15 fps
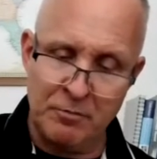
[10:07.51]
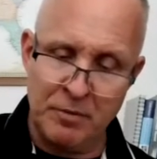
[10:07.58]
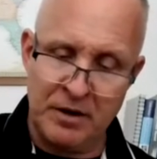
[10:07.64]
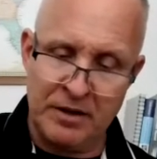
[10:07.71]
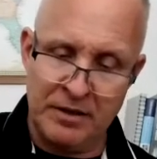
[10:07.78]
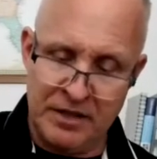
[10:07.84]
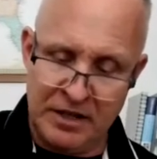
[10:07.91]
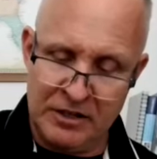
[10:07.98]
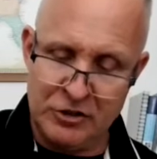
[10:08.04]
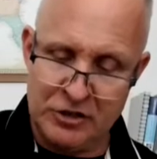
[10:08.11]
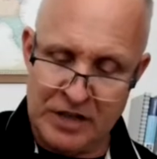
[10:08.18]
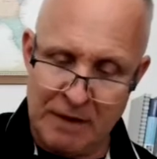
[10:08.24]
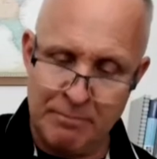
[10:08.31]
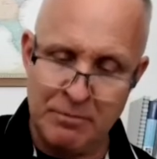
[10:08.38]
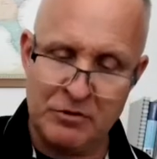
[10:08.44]
but in these
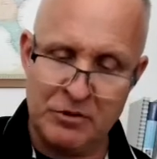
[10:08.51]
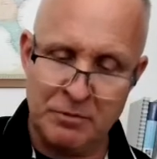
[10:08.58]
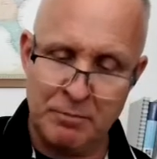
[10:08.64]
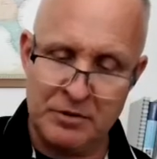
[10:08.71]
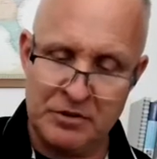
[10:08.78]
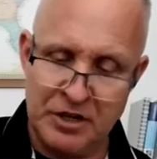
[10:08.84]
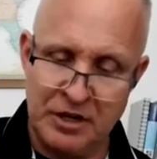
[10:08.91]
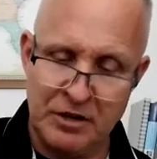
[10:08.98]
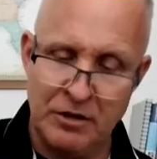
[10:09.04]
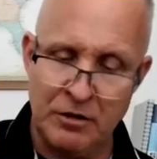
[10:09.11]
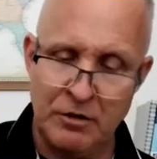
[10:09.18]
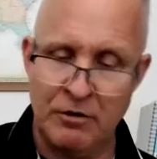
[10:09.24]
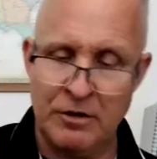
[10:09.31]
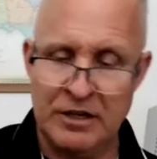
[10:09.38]
chapters in particular,